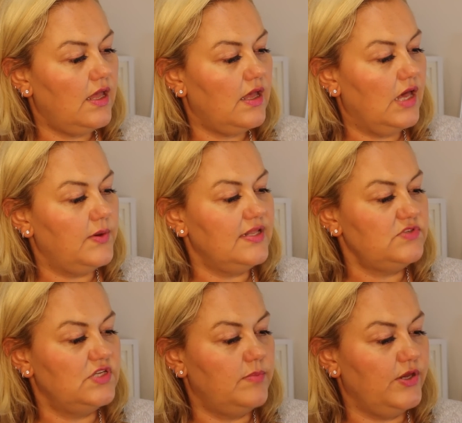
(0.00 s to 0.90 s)
I would
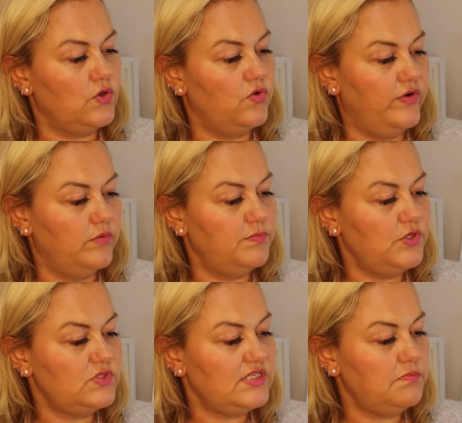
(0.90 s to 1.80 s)
love to know about your career and
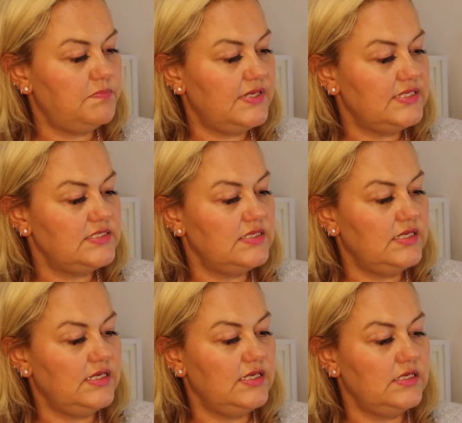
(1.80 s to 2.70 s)
beauty
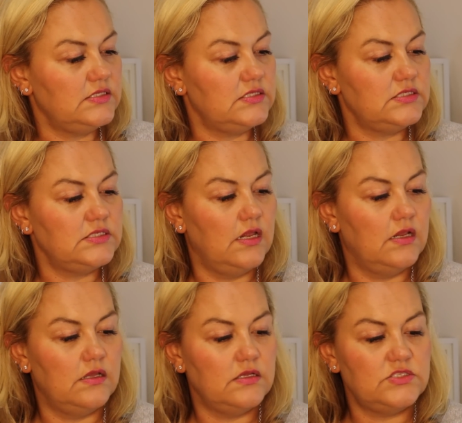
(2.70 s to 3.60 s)
business.
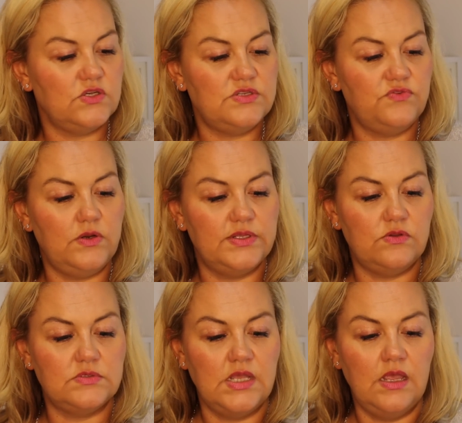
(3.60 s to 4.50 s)
I started following
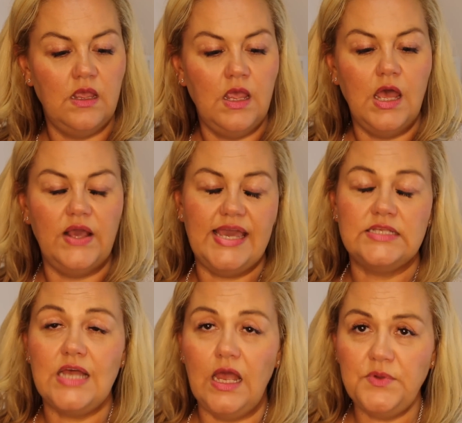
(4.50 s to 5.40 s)
those.
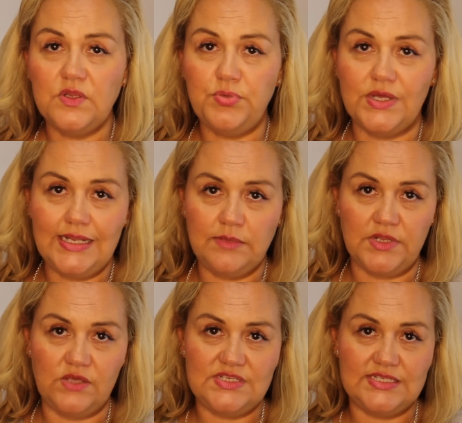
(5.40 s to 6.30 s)
Okay, I'm going to put a link
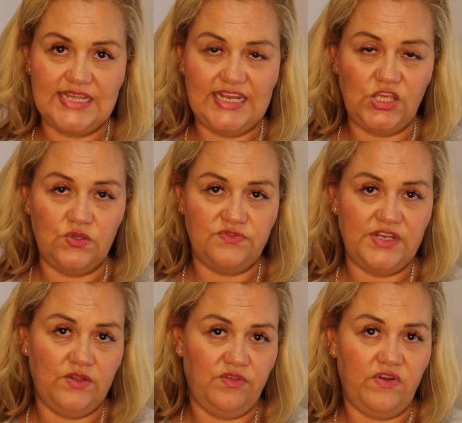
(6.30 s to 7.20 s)
below to the Sally Hughes
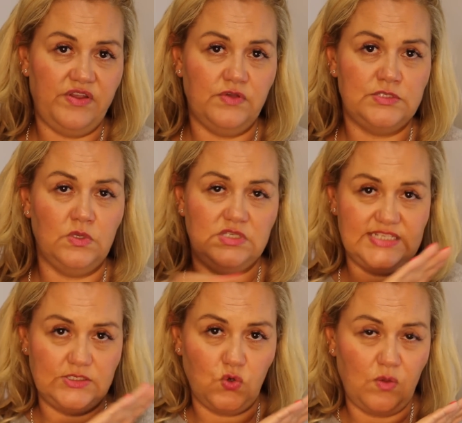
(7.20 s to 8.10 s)
video, the very first one,
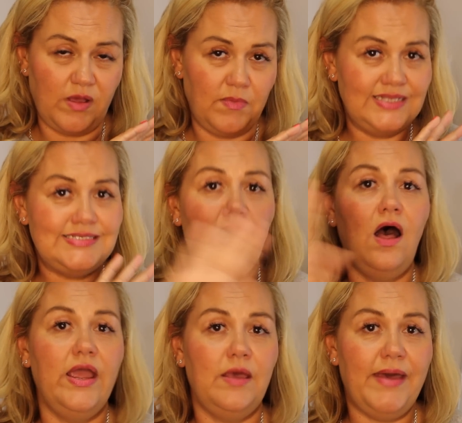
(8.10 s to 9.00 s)
because I talk about my
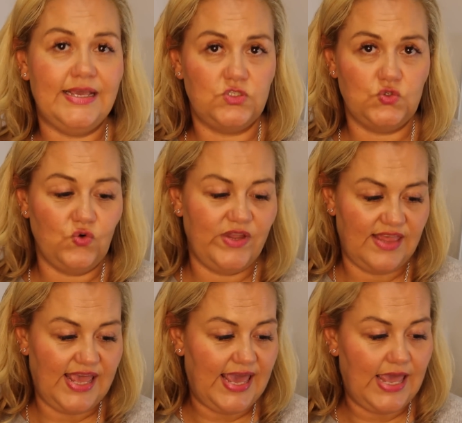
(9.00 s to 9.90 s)
entire backstory
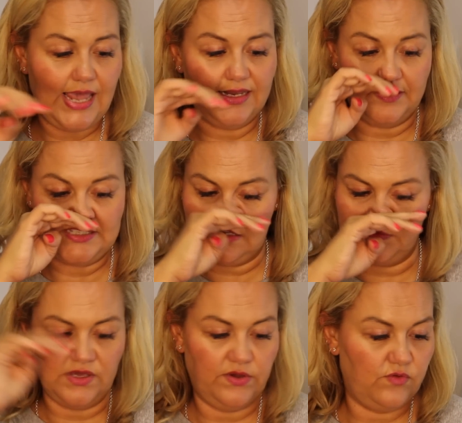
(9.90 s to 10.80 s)
there and it
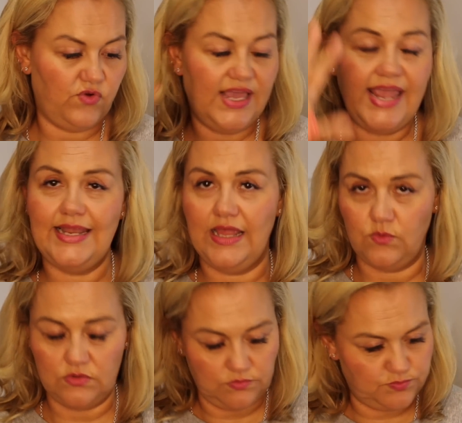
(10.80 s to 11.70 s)
saves me going over it again, and I
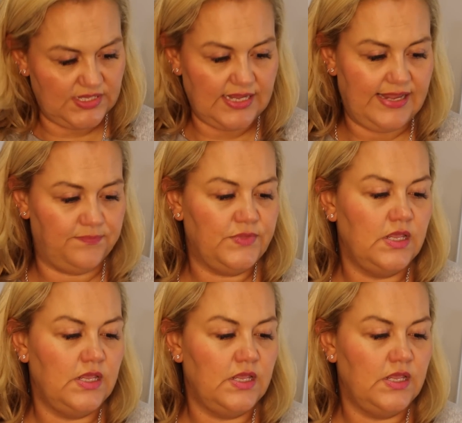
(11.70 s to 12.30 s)
will put that there.